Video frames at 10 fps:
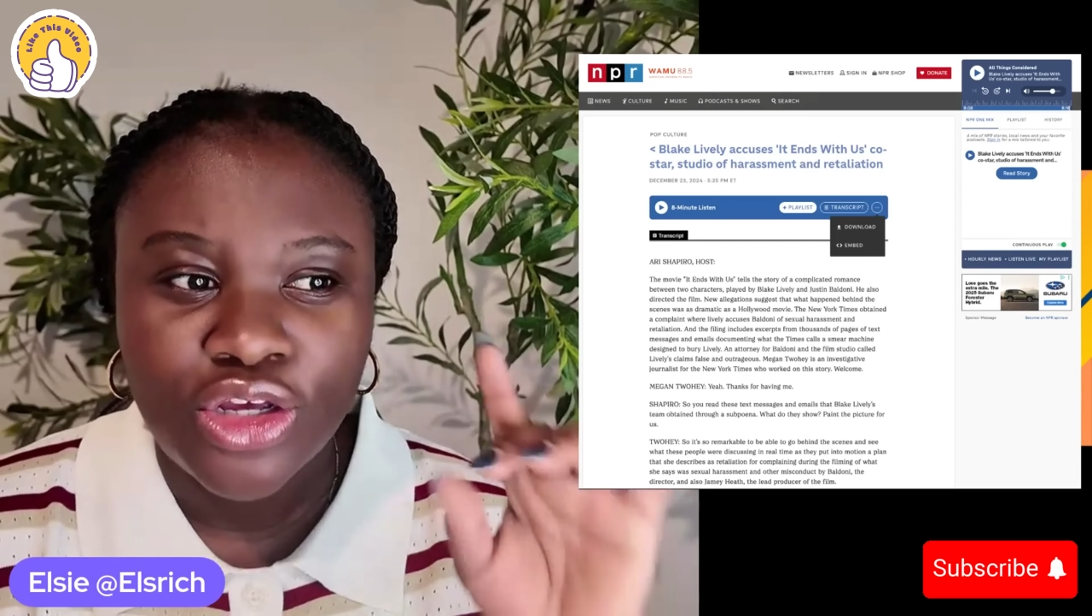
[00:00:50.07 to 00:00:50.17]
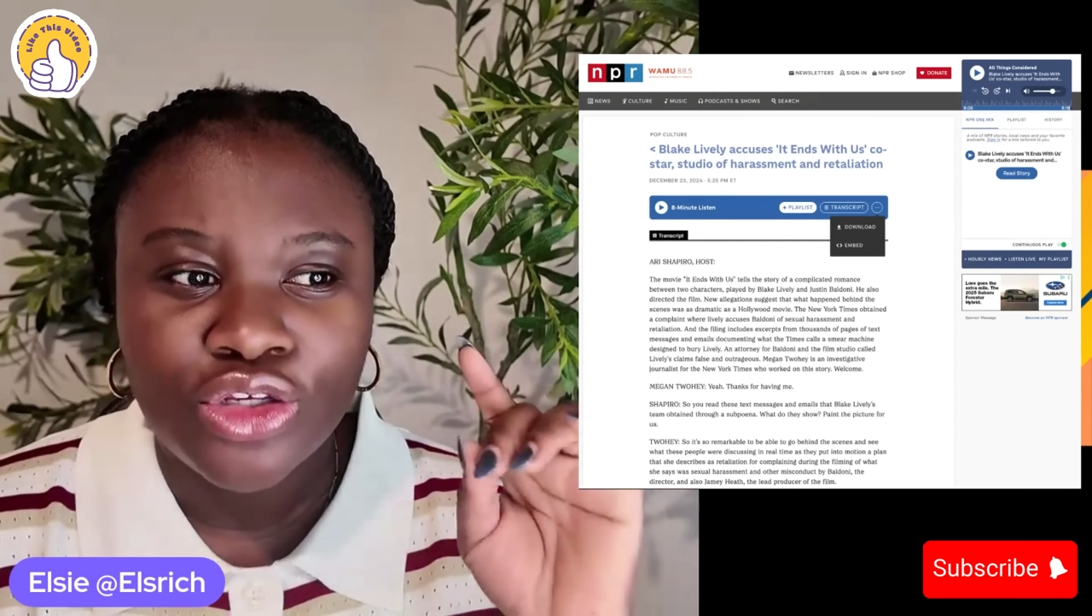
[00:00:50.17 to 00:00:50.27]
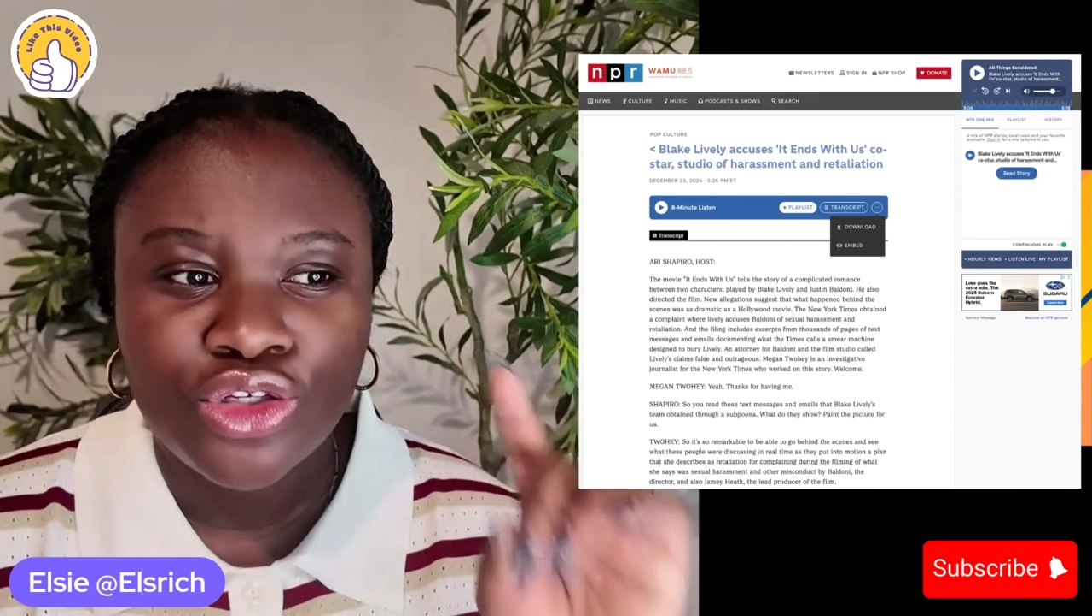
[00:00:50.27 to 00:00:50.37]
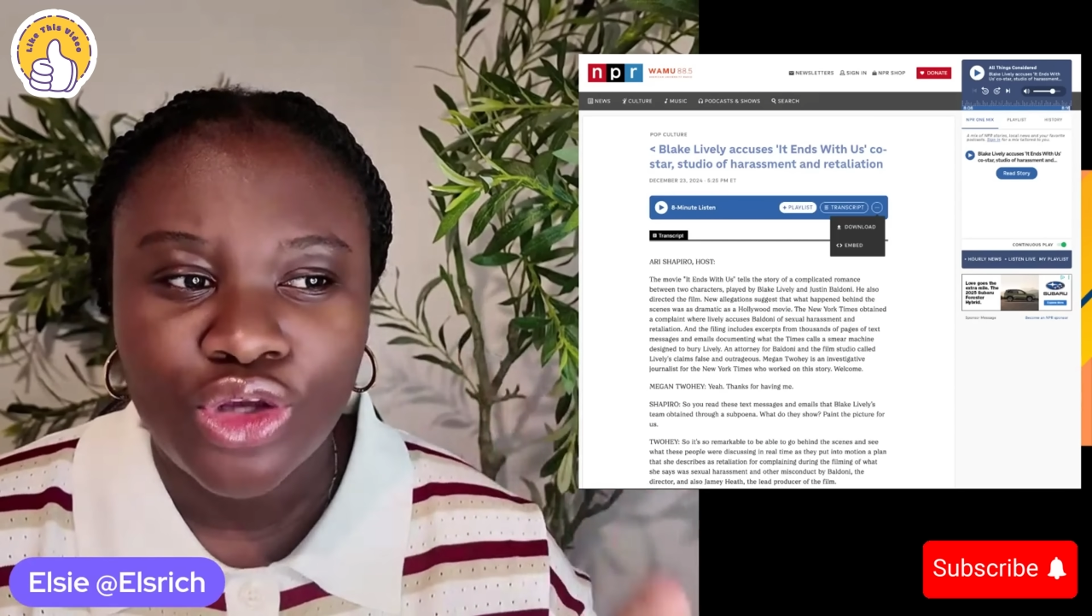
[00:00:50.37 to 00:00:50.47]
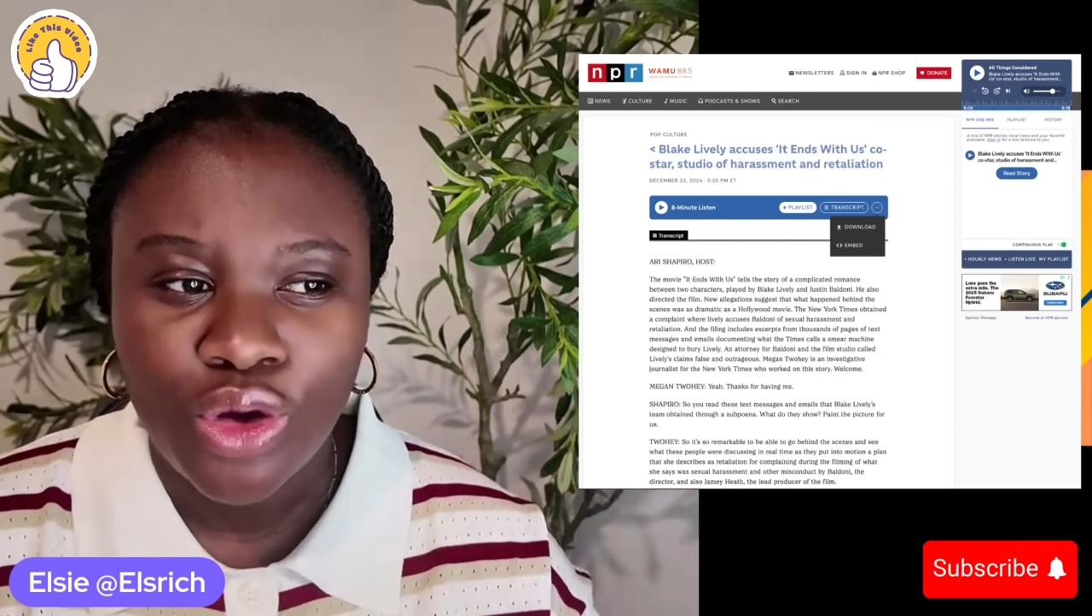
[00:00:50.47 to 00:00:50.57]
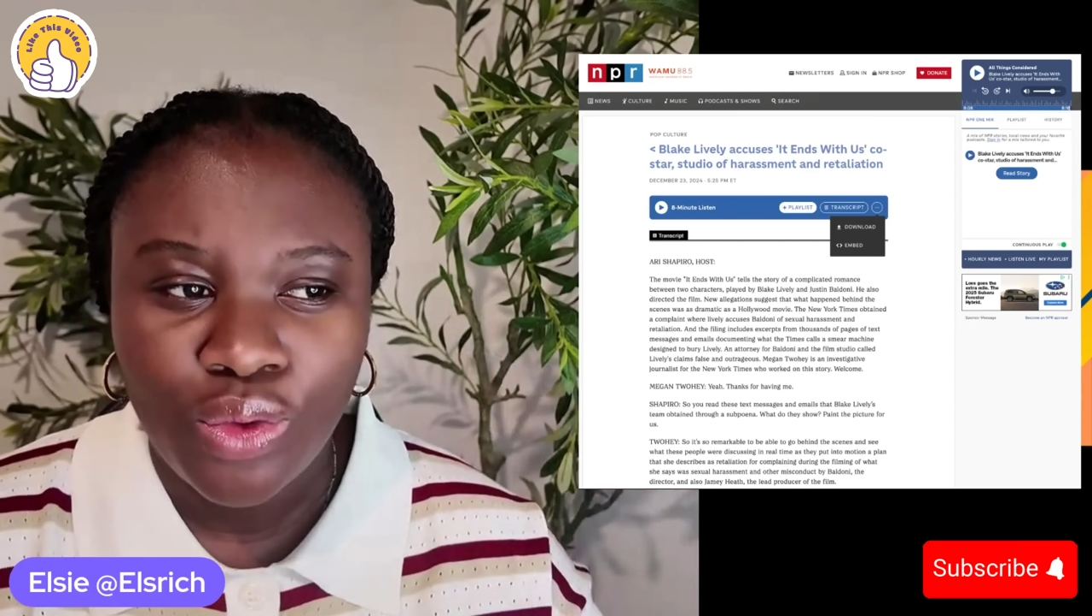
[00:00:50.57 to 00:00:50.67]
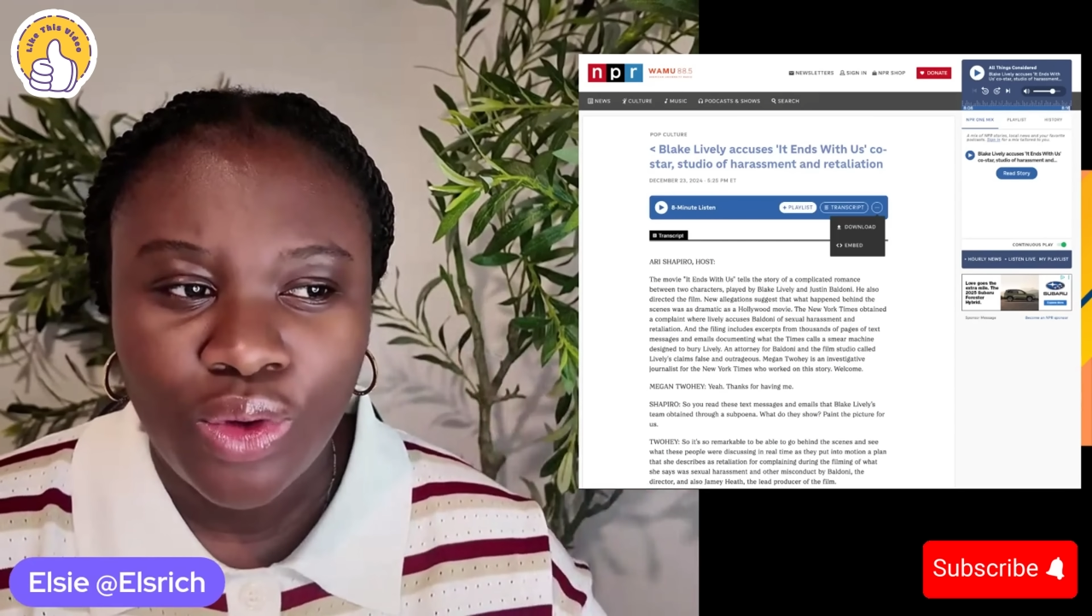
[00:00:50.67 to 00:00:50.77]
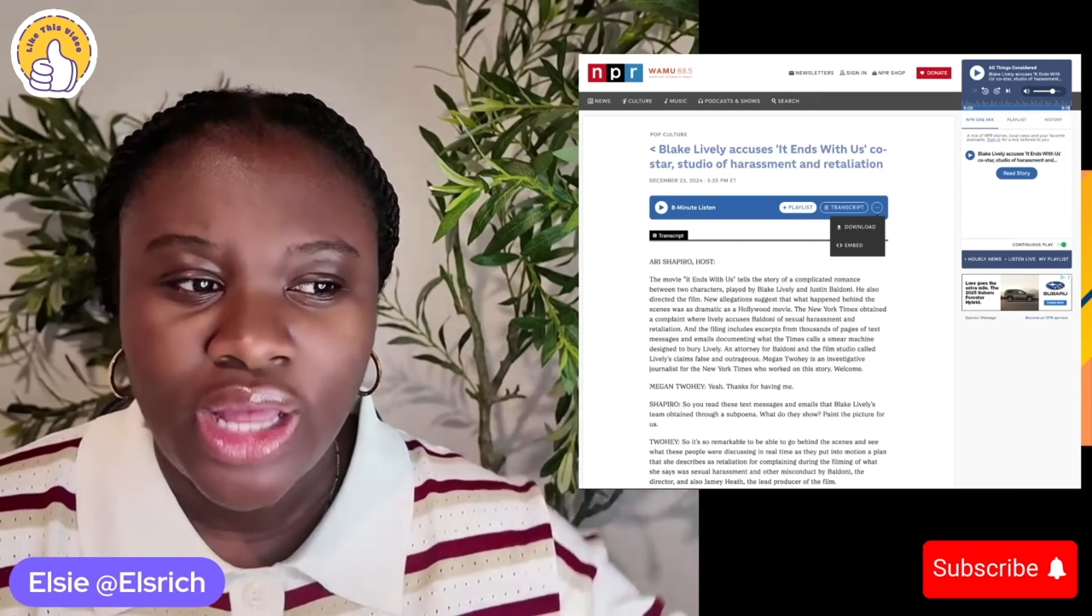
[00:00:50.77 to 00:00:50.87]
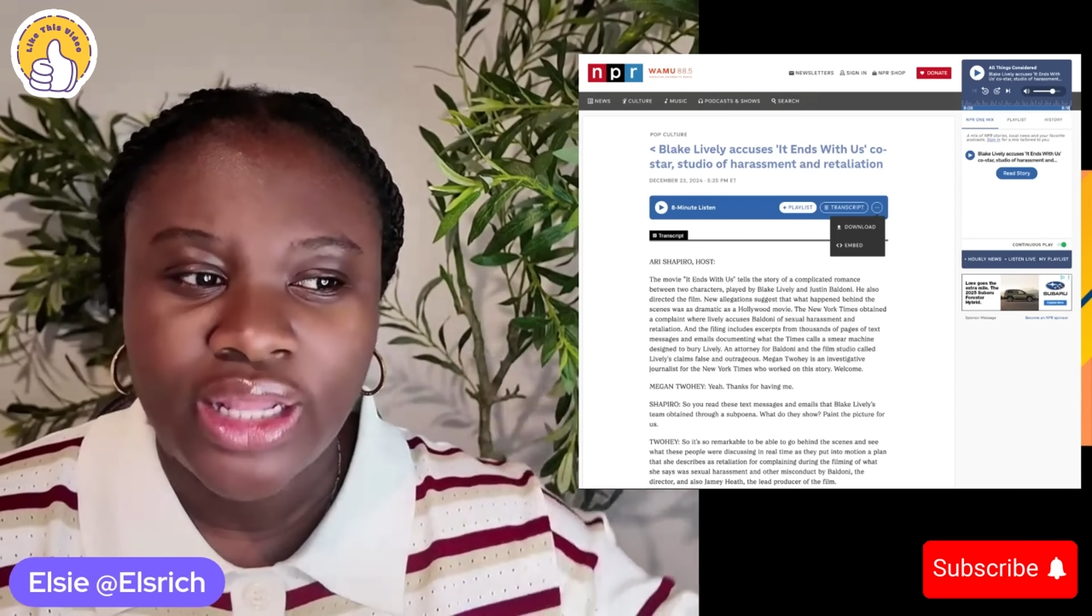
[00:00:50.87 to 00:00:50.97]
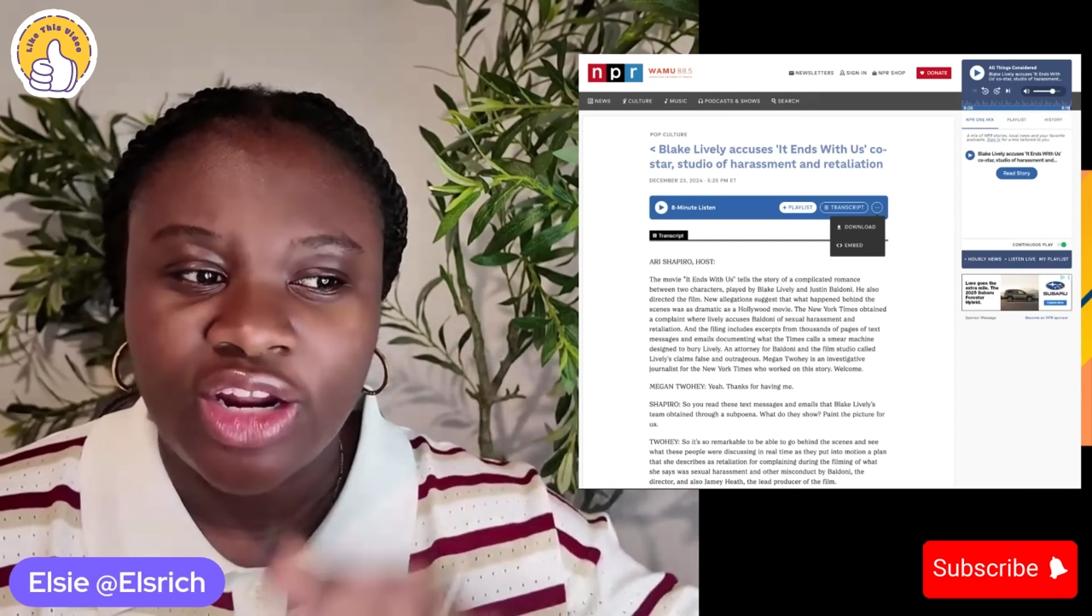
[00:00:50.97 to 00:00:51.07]
So,
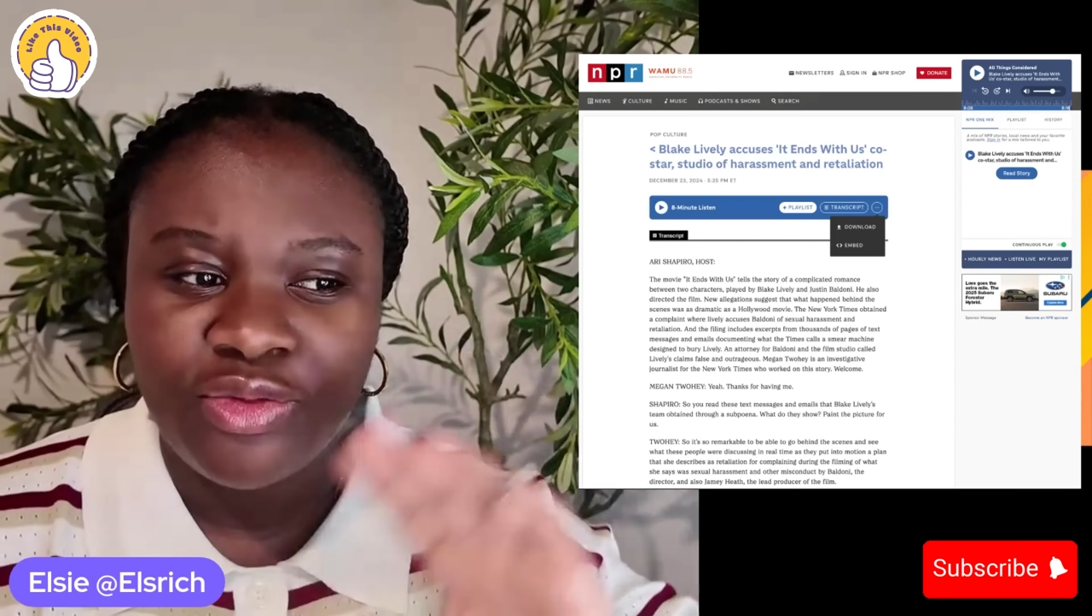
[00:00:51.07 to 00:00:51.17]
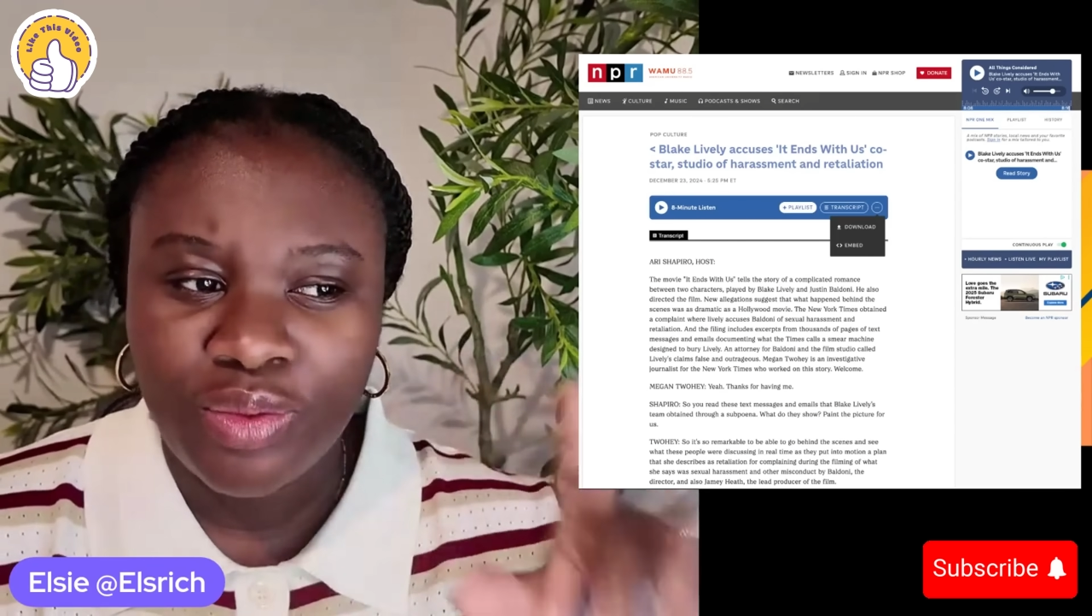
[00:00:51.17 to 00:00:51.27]
a lot of